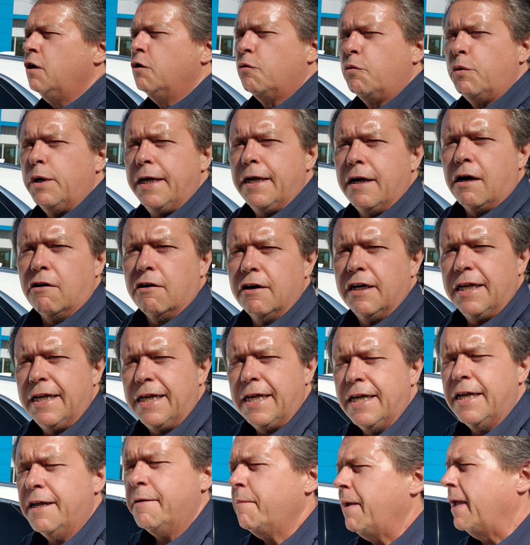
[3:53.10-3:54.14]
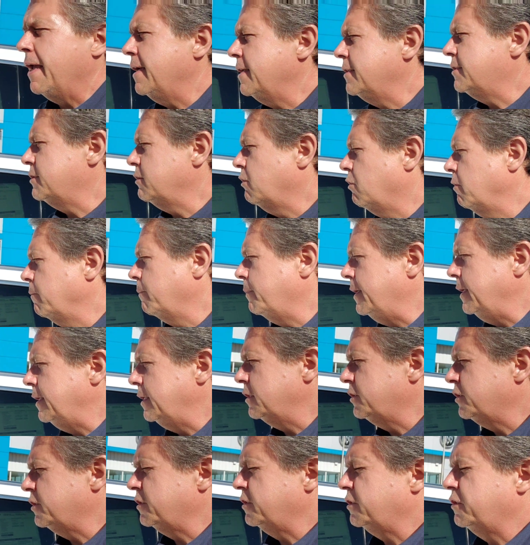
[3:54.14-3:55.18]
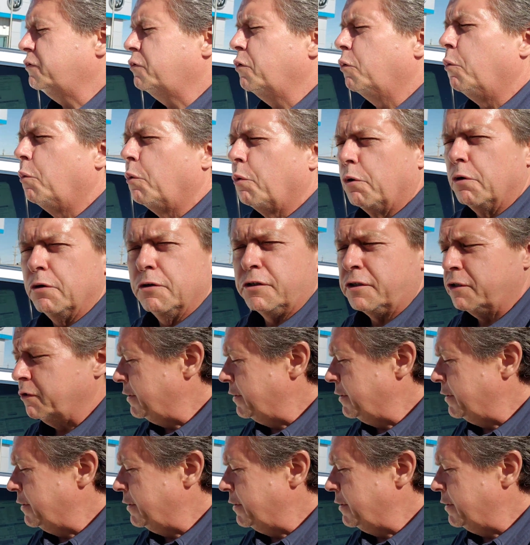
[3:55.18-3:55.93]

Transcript: We are an MSRP store, so